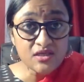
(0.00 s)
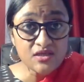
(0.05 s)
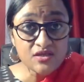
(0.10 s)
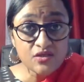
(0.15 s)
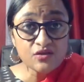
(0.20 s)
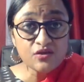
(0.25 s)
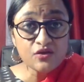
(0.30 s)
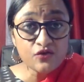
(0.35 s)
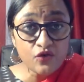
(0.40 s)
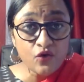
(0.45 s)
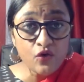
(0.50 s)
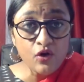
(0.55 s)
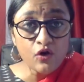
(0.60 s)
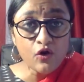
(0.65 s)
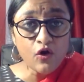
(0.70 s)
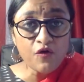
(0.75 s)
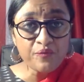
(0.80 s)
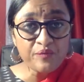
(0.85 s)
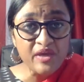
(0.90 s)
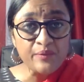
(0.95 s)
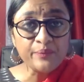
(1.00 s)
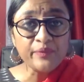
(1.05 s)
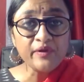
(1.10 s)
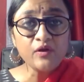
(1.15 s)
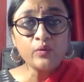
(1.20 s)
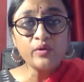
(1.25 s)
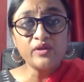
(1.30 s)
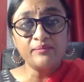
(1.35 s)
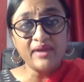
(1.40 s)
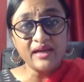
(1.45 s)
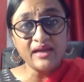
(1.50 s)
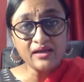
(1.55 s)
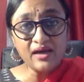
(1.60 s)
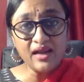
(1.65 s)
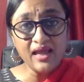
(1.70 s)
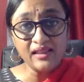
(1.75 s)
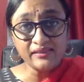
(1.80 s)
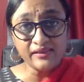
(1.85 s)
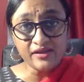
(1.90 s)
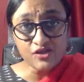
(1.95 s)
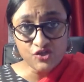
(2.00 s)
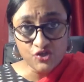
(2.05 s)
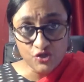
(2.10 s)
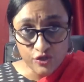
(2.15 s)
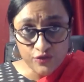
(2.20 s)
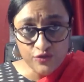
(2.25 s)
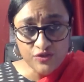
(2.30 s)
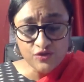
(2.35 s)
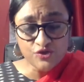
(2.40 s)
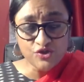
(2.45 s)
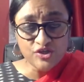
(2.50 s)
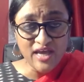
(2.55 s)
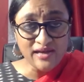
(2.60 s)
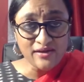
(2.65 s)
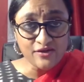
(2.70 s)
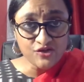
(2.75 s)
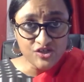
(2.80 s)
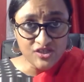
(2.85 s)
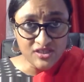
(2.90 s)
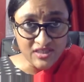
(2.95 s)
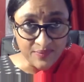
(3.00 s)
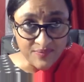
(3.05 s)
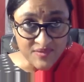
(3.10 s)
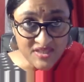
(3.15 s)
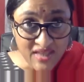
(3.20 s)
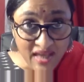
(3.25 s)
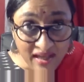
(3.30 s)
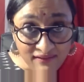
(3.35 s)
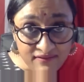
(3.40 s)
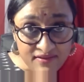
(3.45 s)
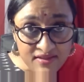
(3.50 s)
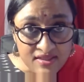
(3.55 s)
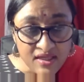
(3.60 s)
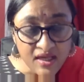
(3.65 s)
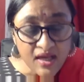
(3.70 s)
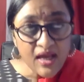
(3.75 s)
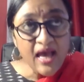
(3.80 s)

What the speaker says: So the role of people with mental health issues or challenges themselves